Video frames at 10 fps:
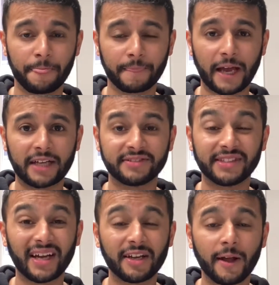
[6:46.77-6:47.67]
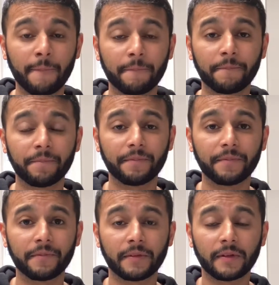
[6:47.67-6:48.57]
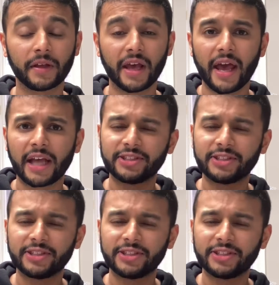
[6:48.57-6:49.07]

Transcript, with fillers: God said. And